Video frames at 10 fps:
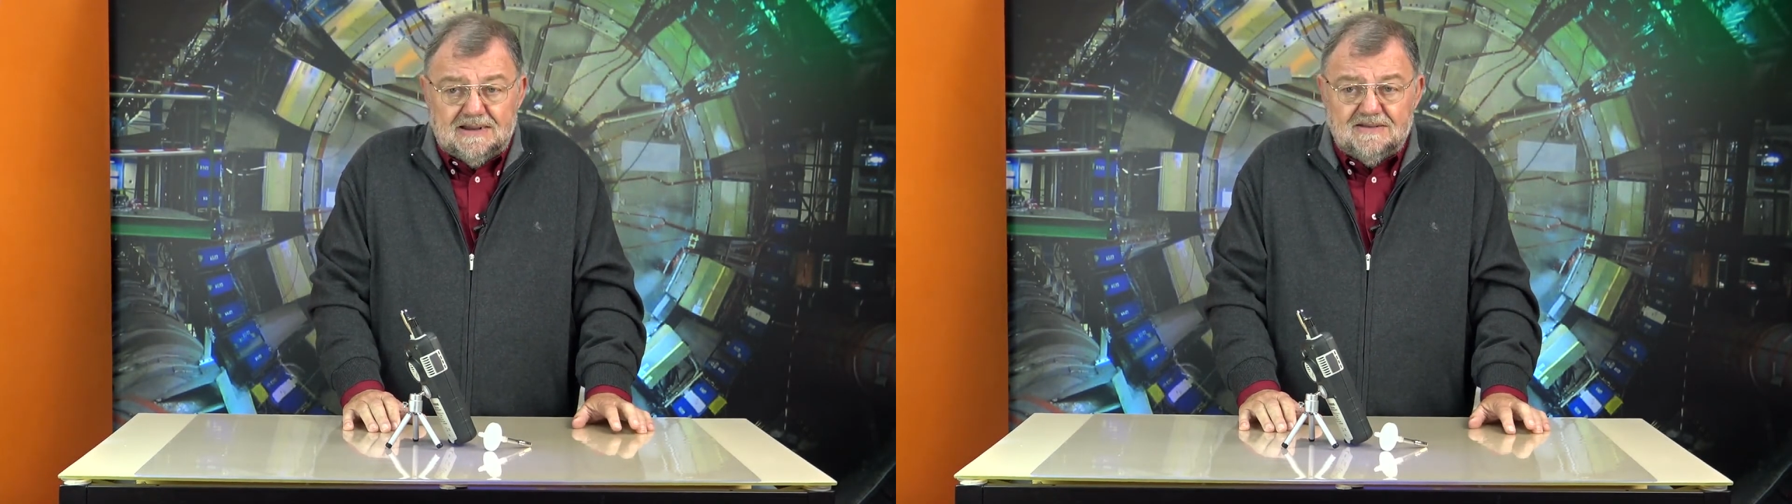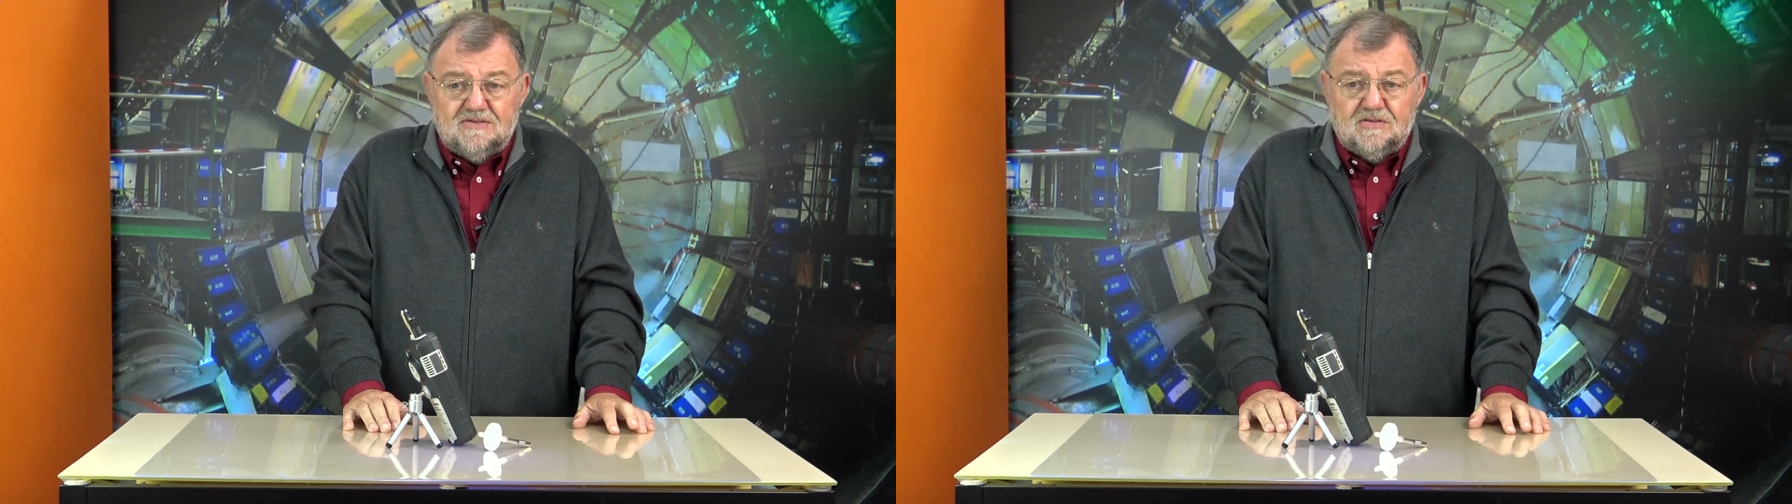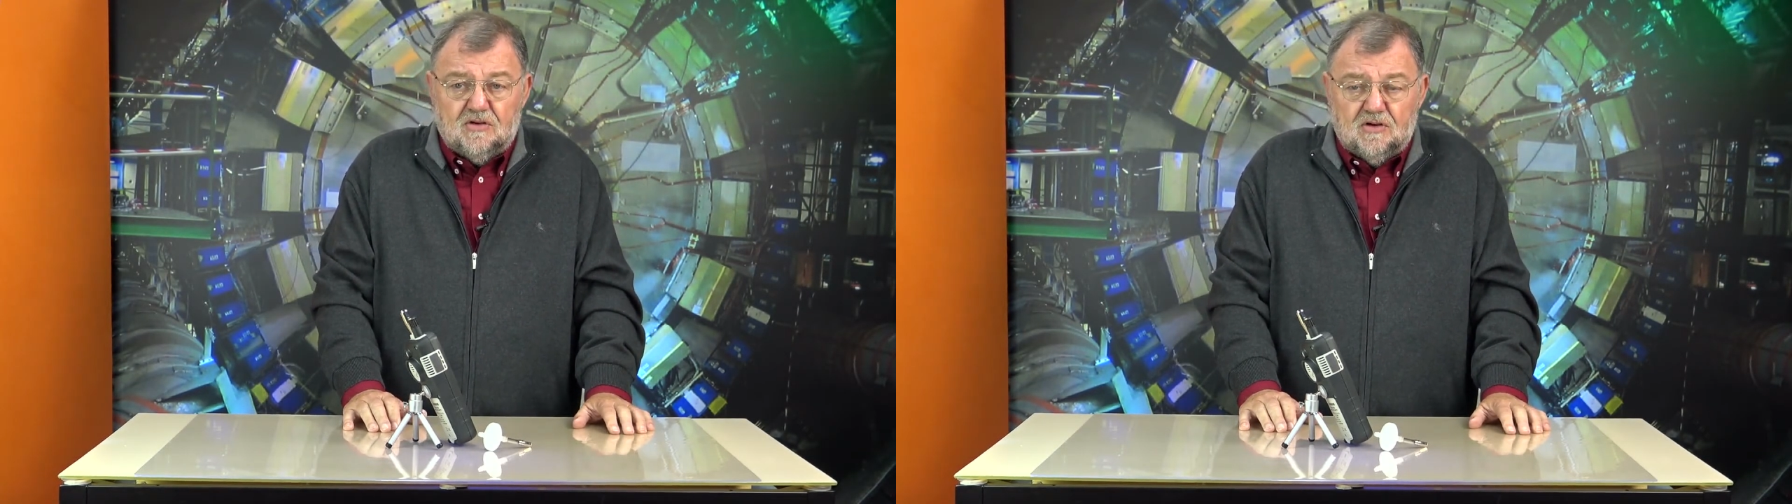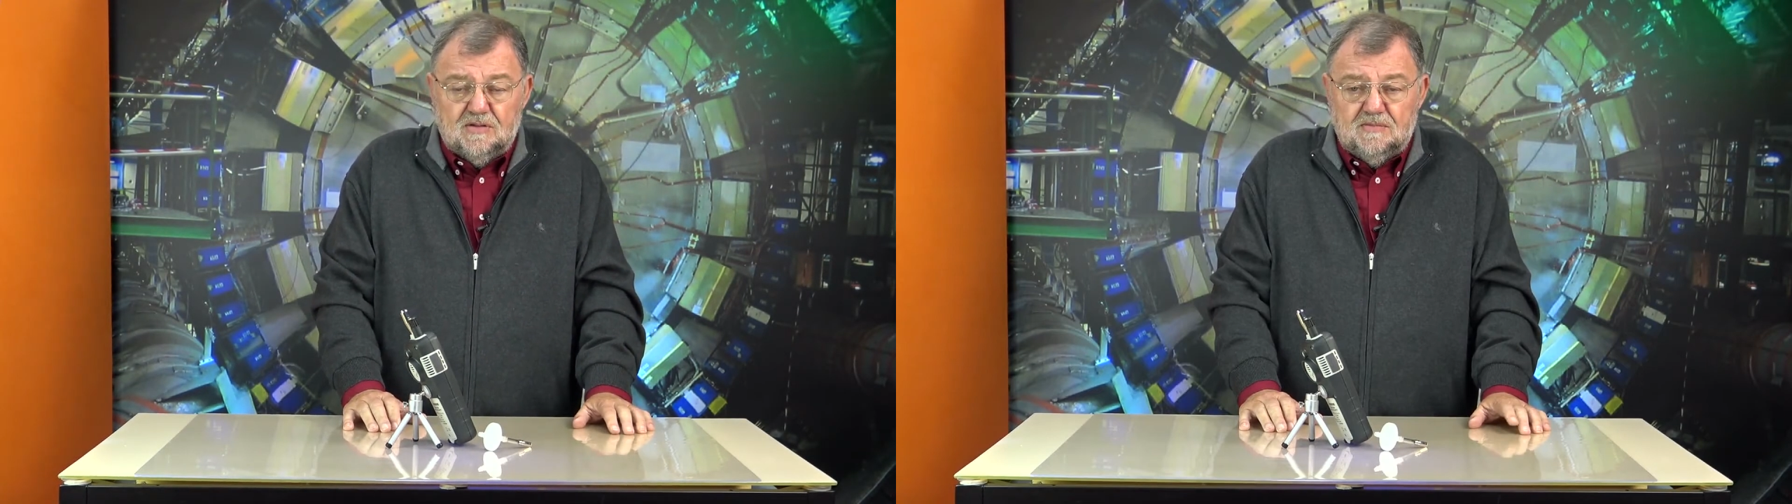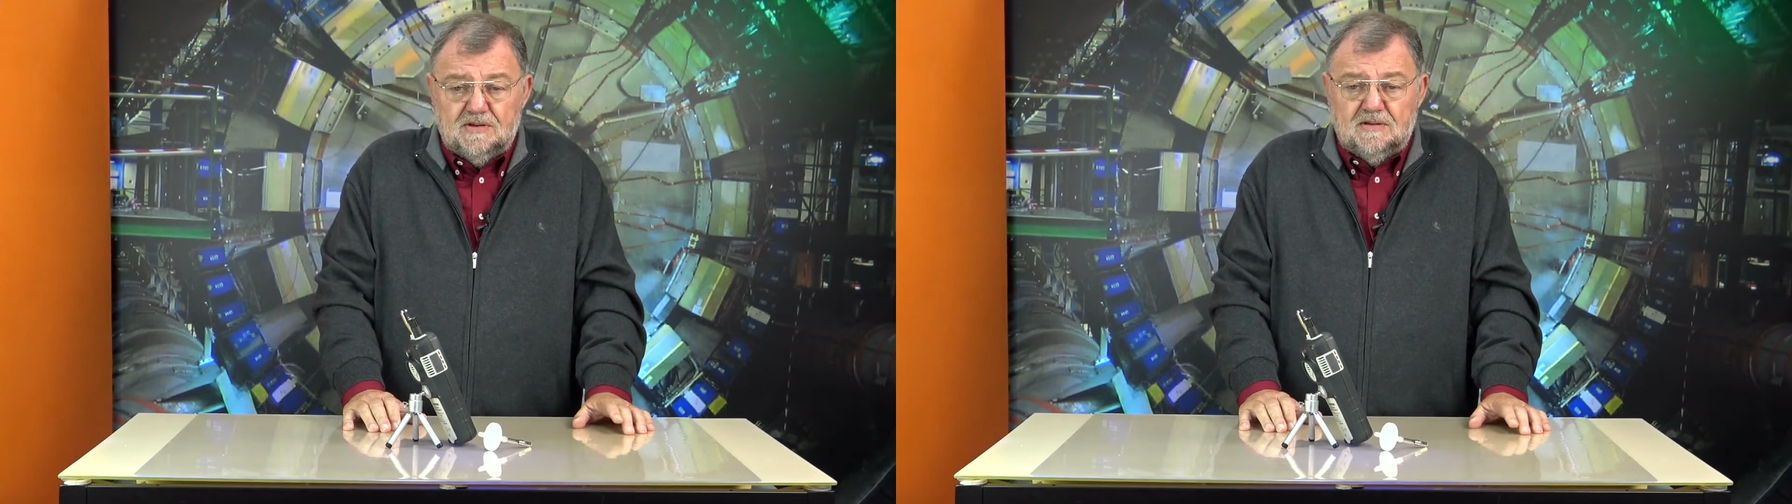closed for
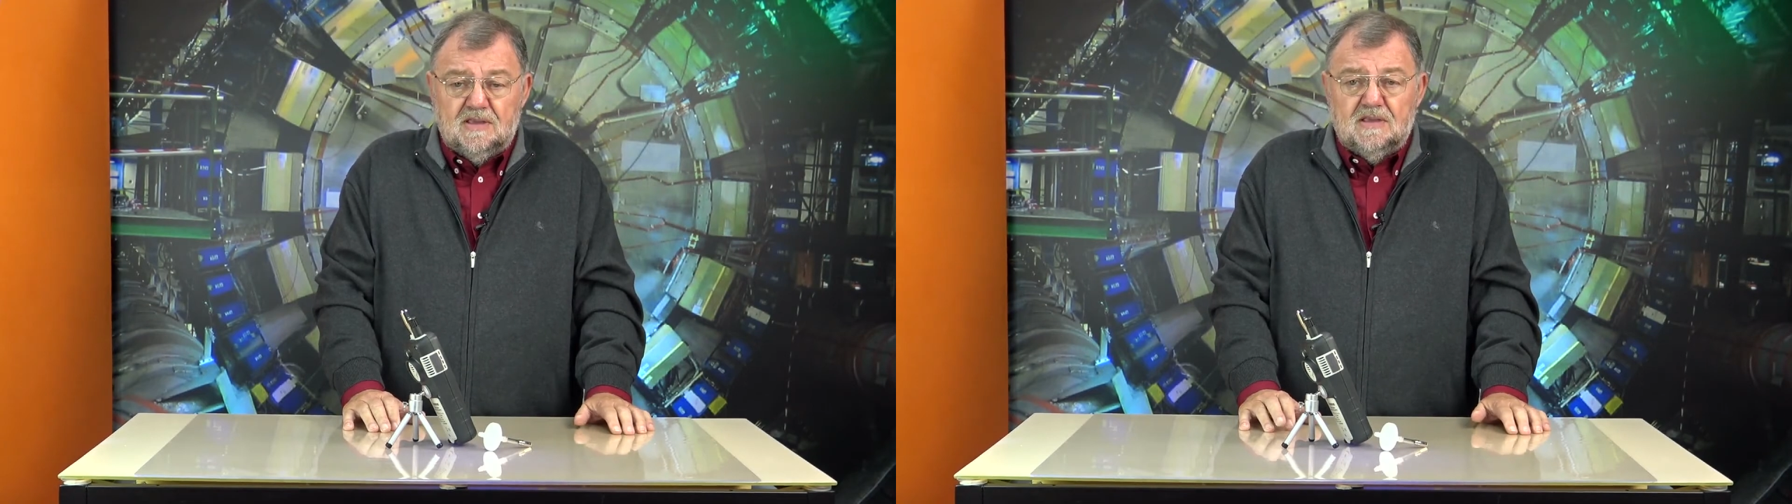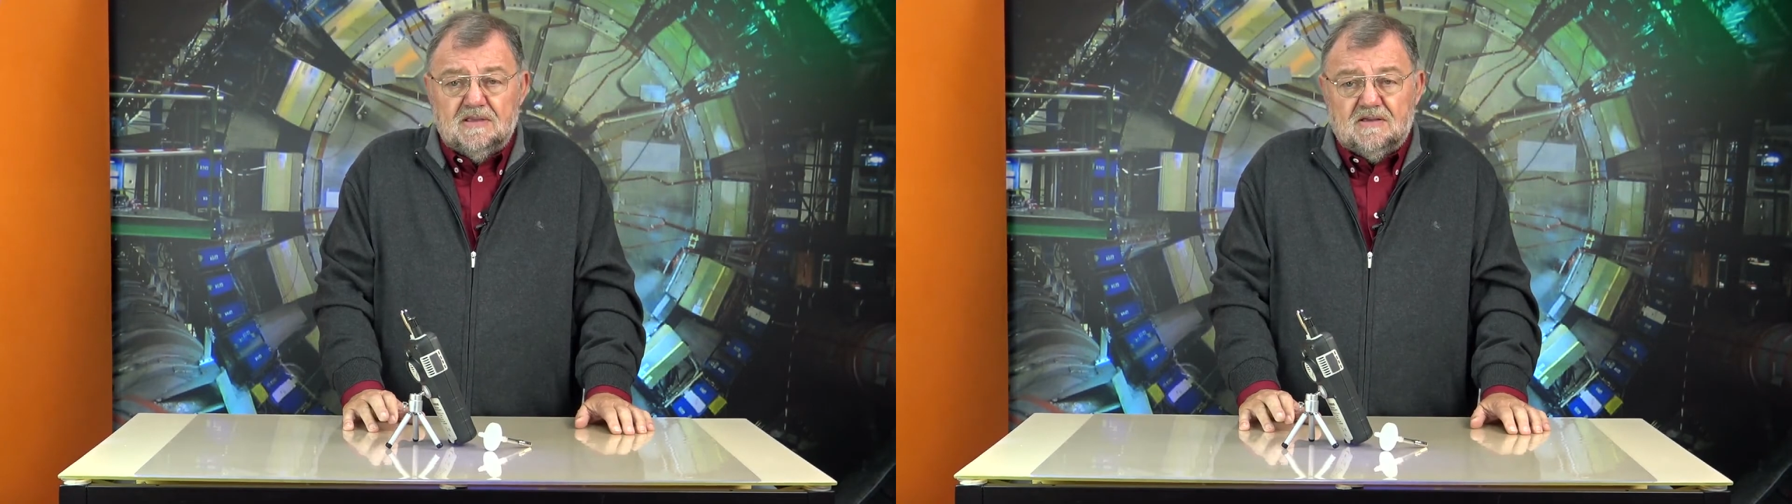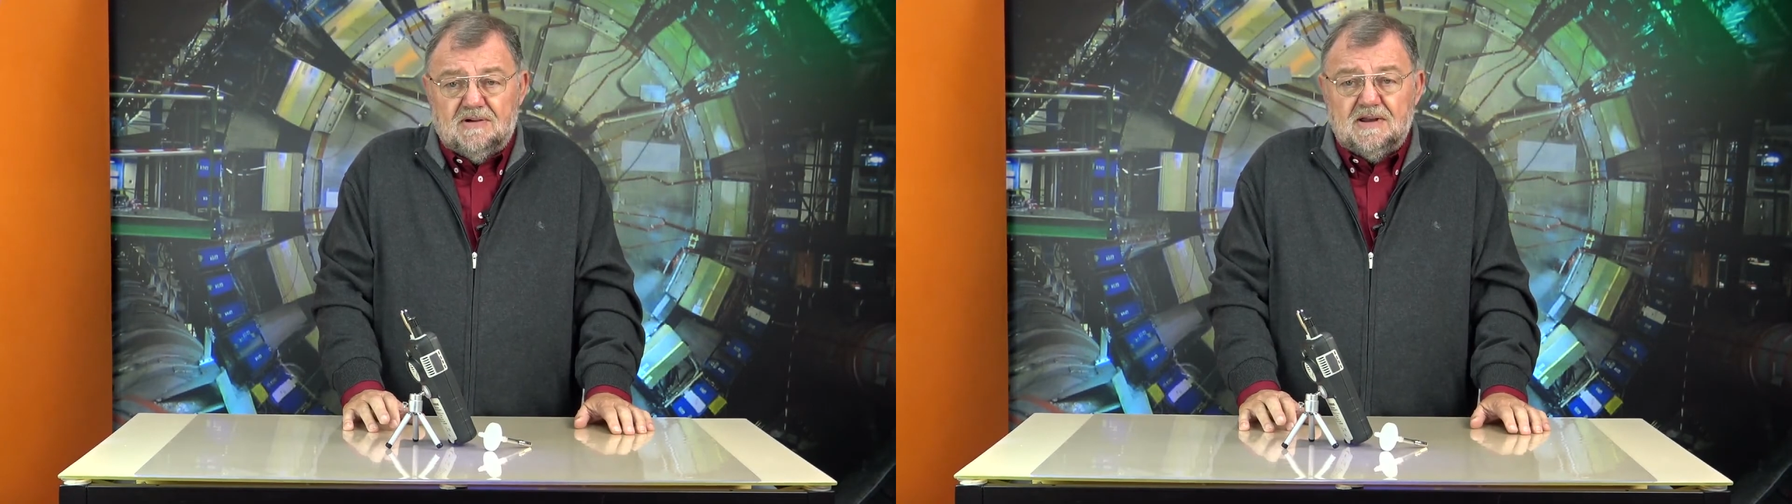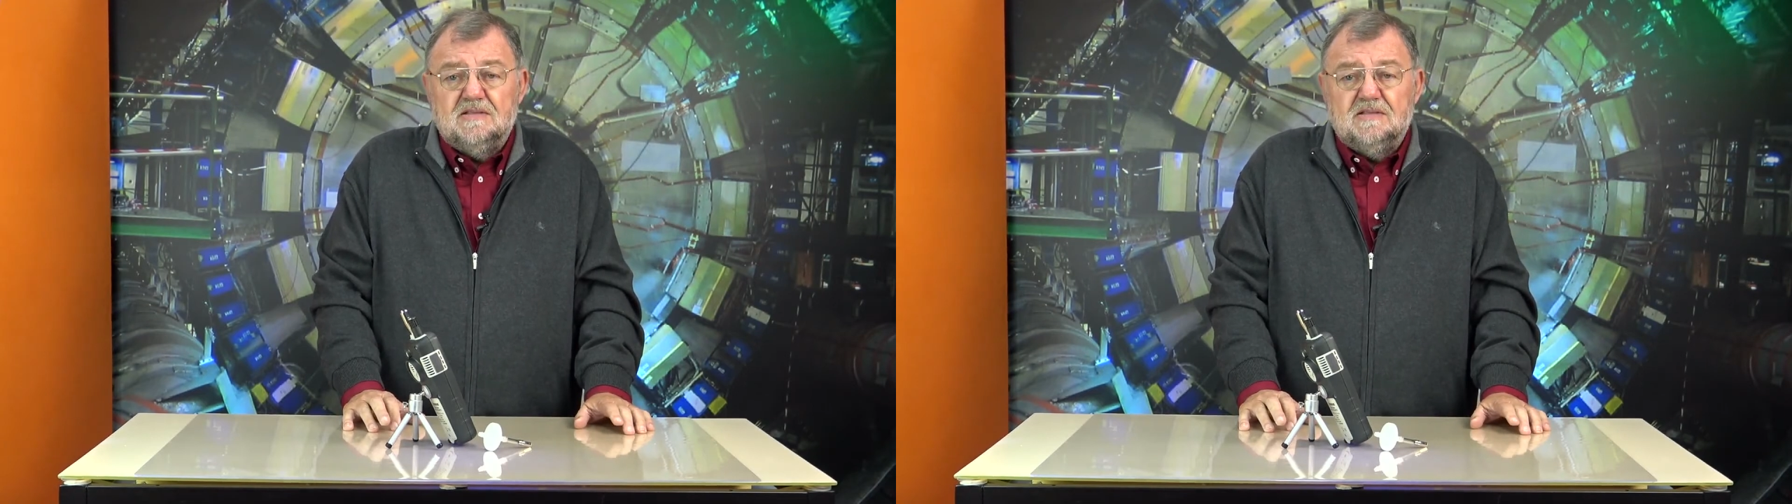all particles,